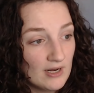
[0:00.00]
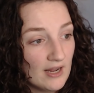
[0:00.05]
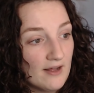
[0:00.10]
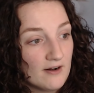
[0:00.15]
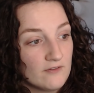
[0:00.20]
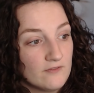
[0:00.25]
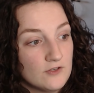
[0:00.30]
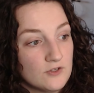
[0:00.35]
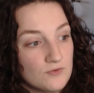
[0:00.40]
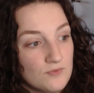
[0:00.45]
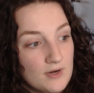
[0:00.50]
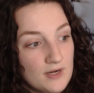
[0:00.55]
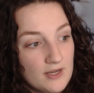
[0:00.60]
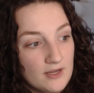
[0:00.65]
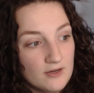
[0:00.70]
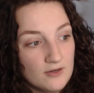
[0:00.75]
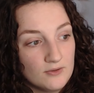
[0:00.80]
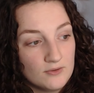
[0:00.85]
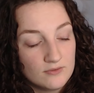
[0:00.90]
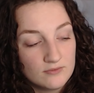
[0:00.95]
out of his
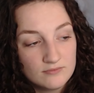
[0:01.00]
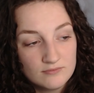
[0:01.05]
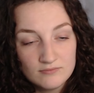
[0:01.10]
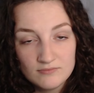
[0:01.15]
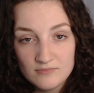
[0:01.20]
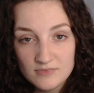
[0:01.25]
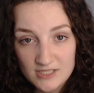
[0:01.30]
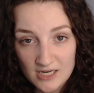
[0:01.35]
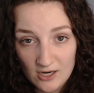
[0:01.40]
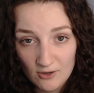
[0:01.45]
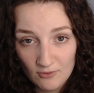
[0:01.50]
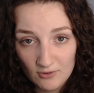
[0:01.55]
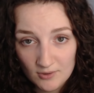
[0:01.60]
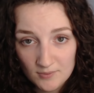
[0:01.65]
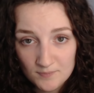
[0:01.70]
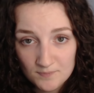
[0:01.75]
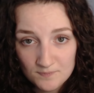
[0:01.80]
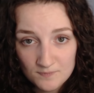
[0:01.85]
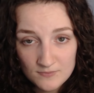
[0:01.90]
radio tower.